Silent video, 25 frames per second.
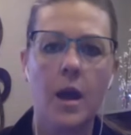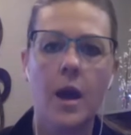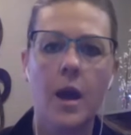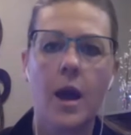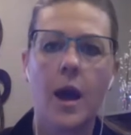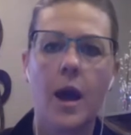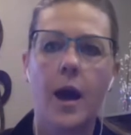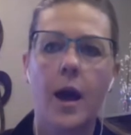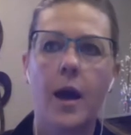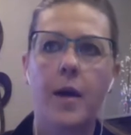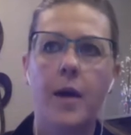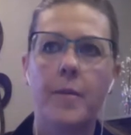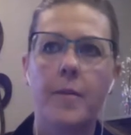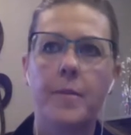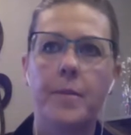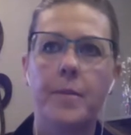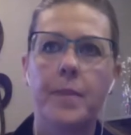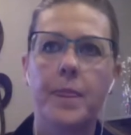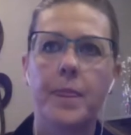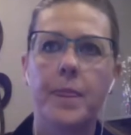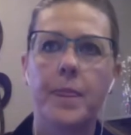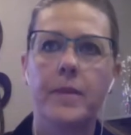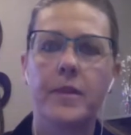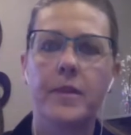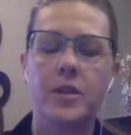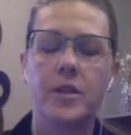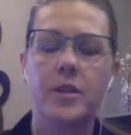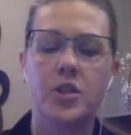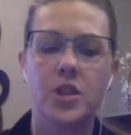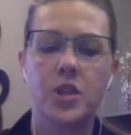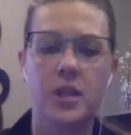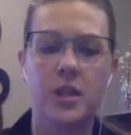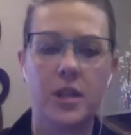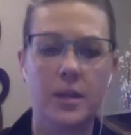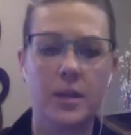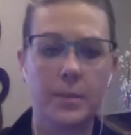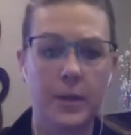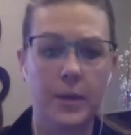The
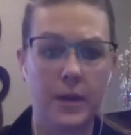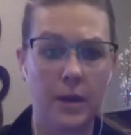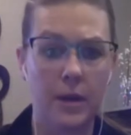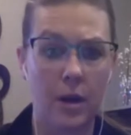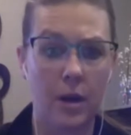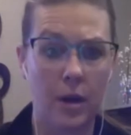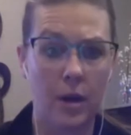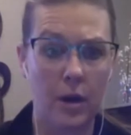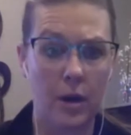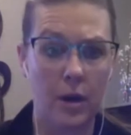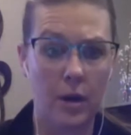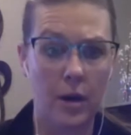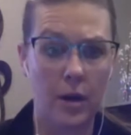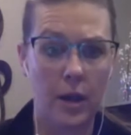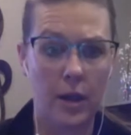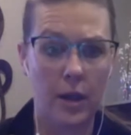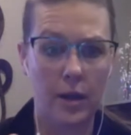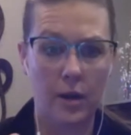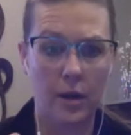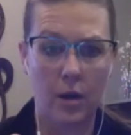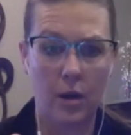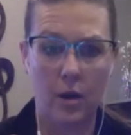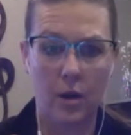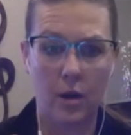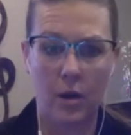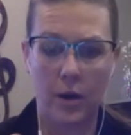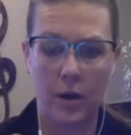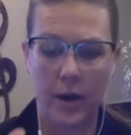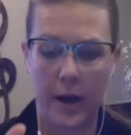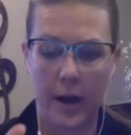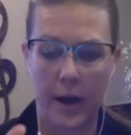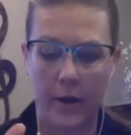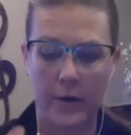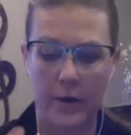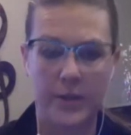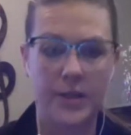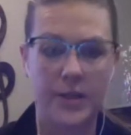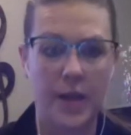GDPR on
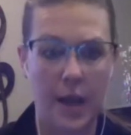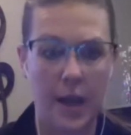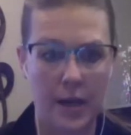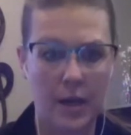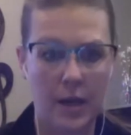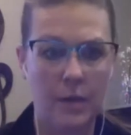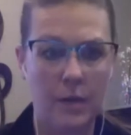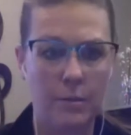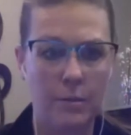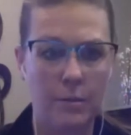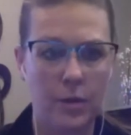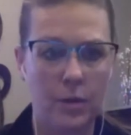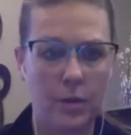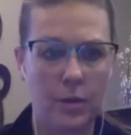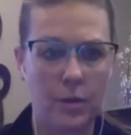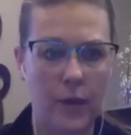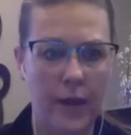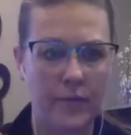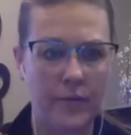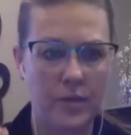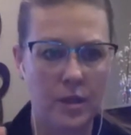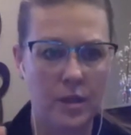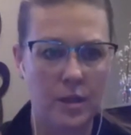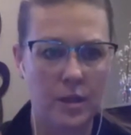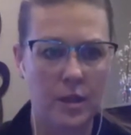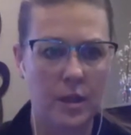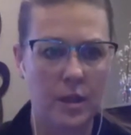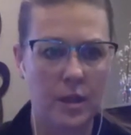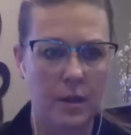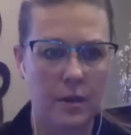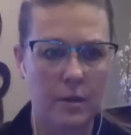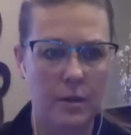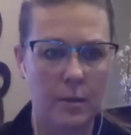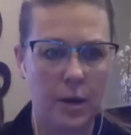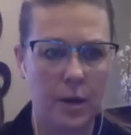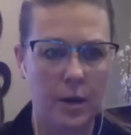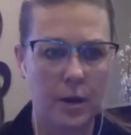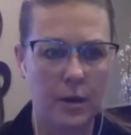our sign up, you have to click
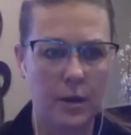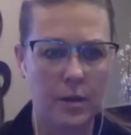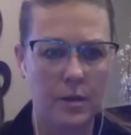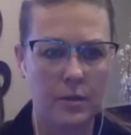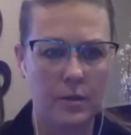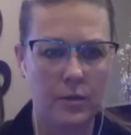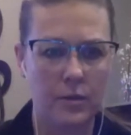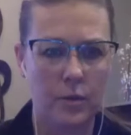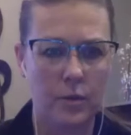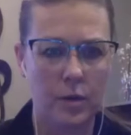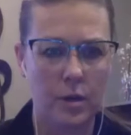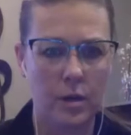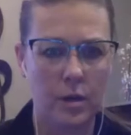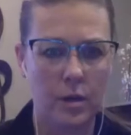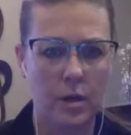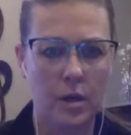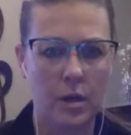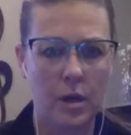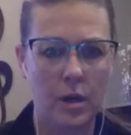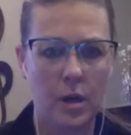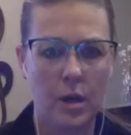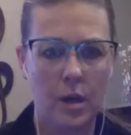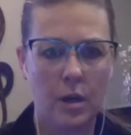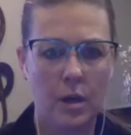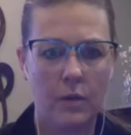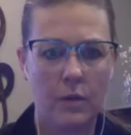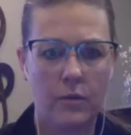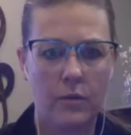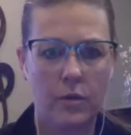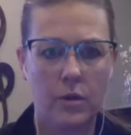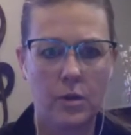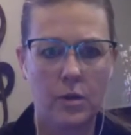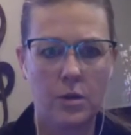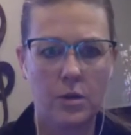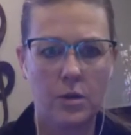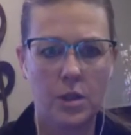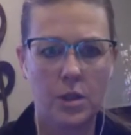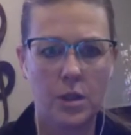the box for
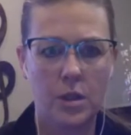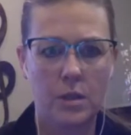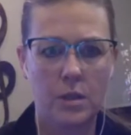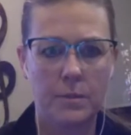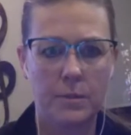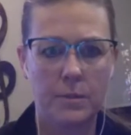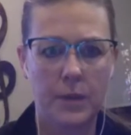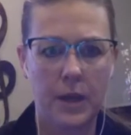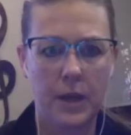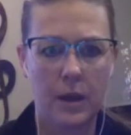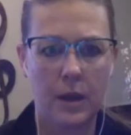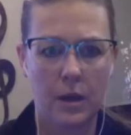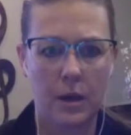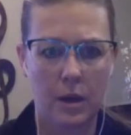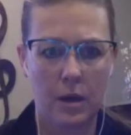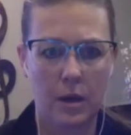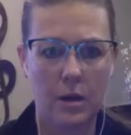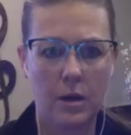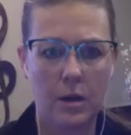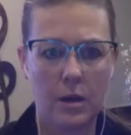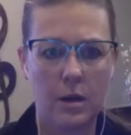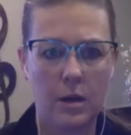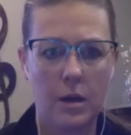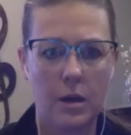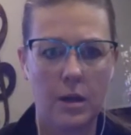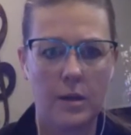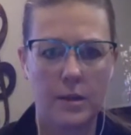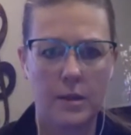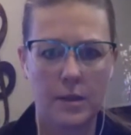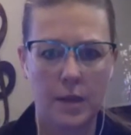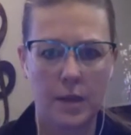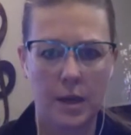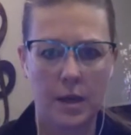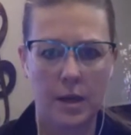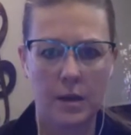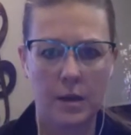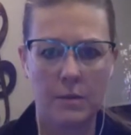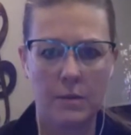GDPR in the
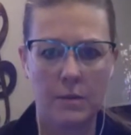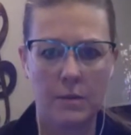sign up.